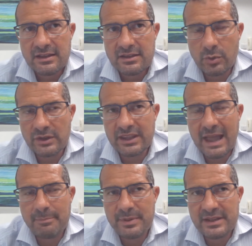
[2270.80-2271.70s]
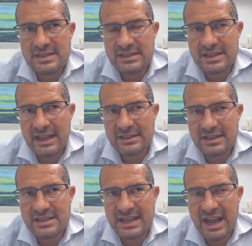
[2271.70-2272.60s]
what happens is that
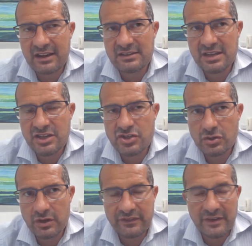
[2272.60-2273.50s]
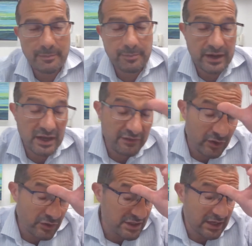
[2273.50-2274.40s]
the scar tissue of a
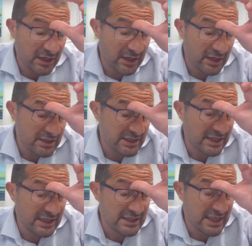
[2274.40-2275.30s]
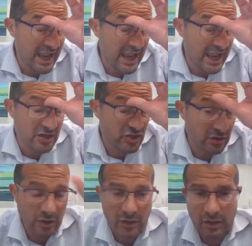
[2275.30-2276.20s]
previous C-section
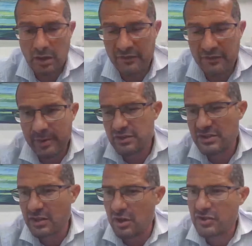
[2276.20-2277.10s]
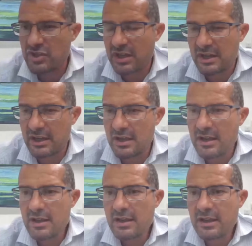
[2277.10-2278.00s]
or of a previous surgery
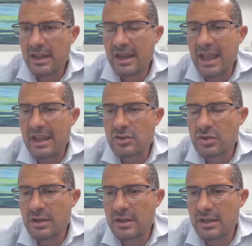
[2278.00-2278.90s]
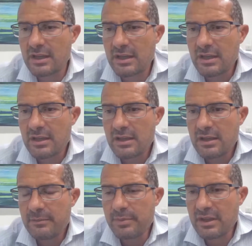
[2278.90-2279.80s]
can actually
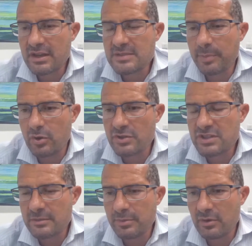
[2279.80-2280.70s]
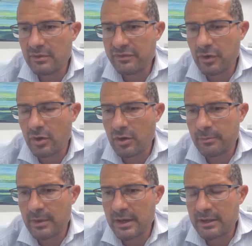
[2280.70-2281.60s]
be responsible
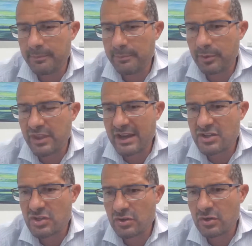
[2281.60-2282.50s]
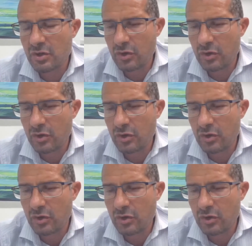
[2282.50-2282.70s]
from the production